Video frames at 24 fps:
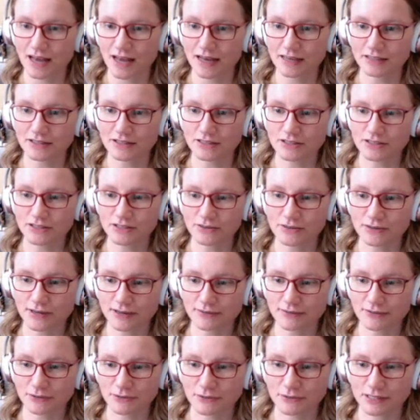I do
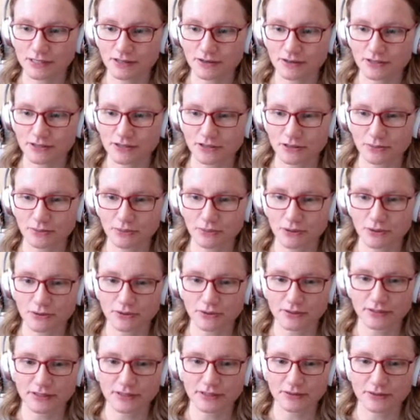have the results of the
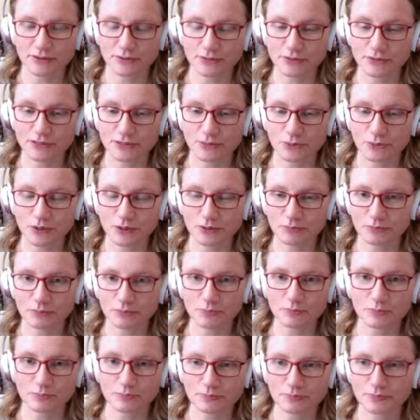poll, and it was a
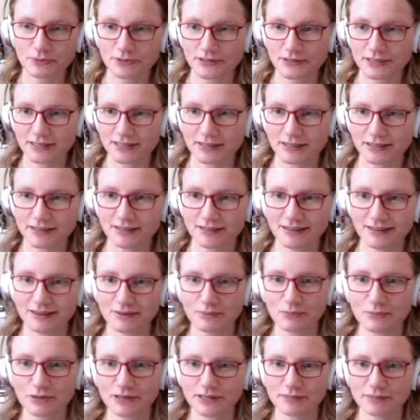pretty
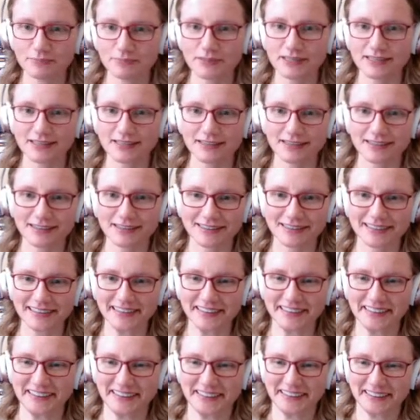big
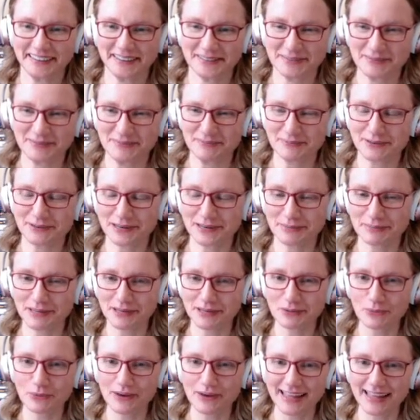
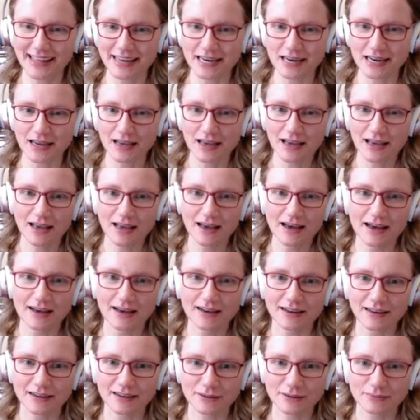win.
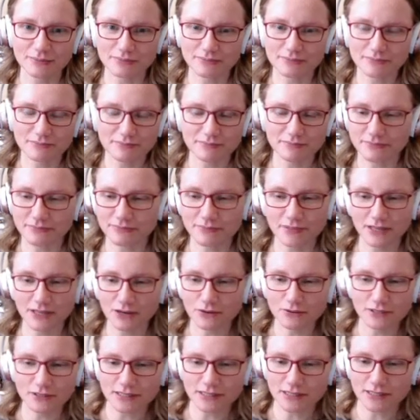
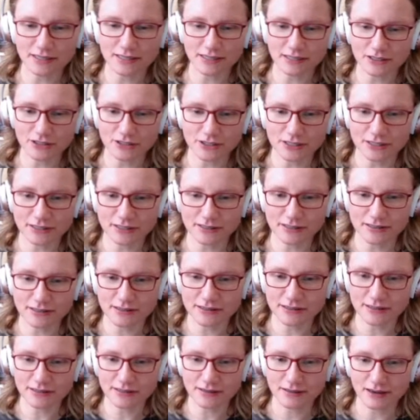No
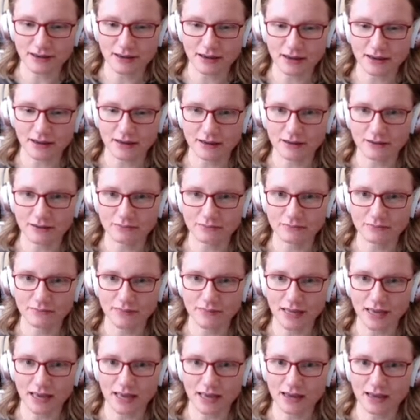distinctions, and
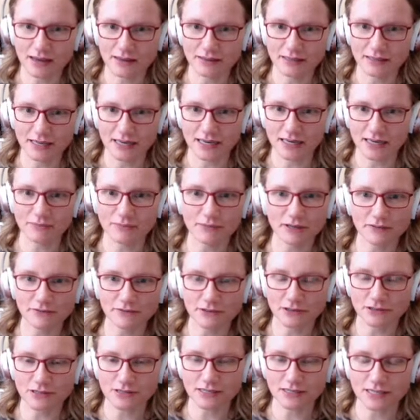animate
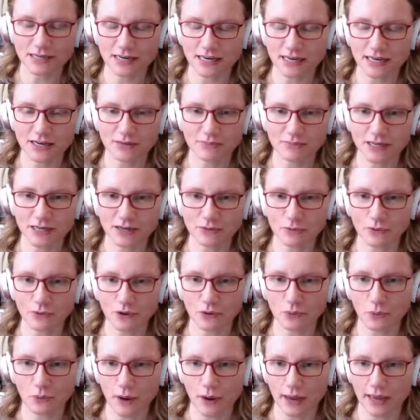versus inanimate
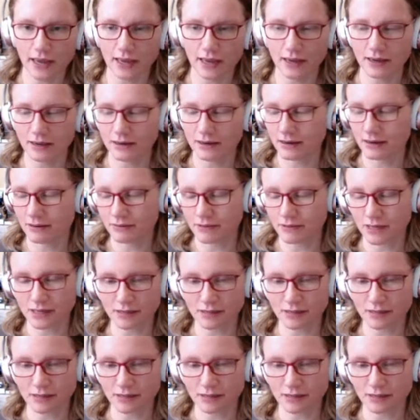were way down.